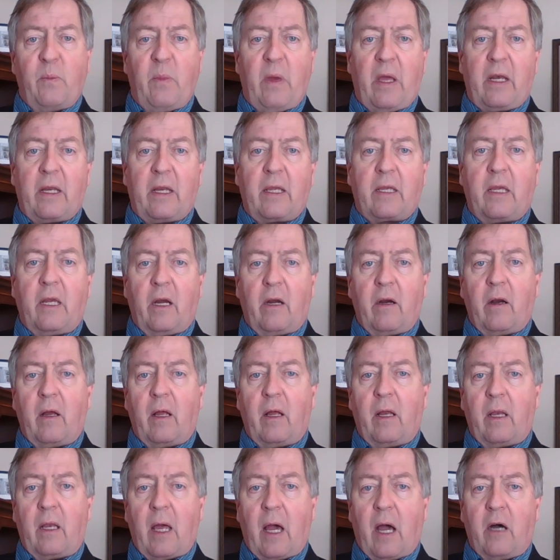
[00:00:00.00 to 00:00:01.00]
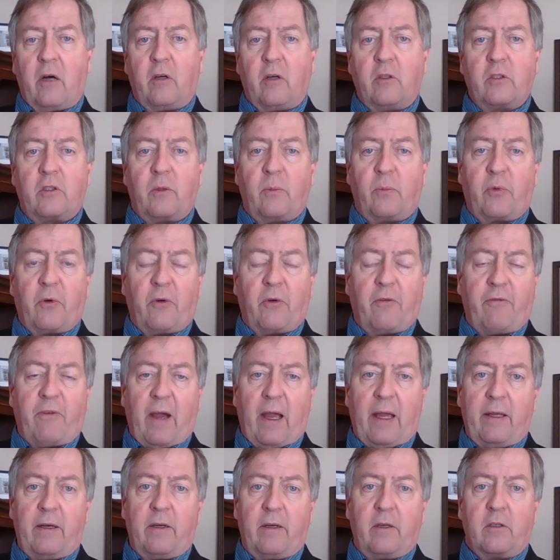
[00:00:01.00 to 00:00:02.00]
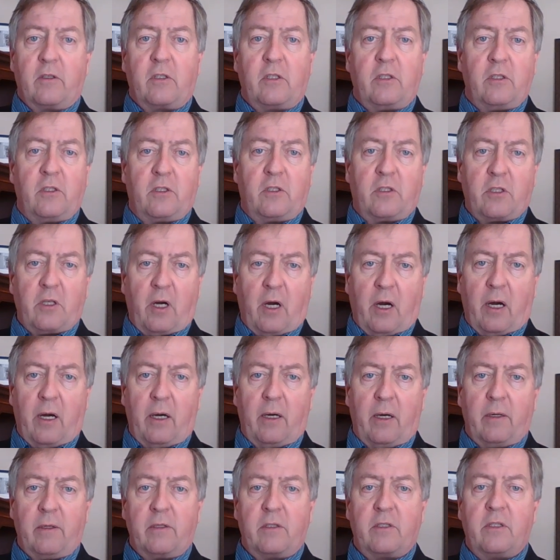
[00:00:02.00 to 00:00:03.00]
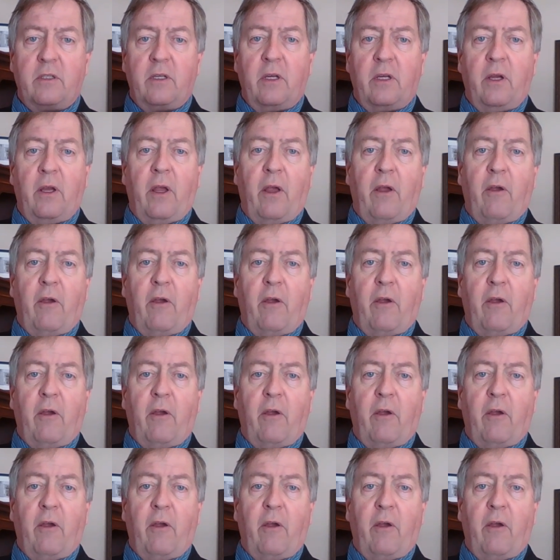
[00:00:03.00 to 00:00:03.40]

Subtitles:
Medicare allows a provider to charge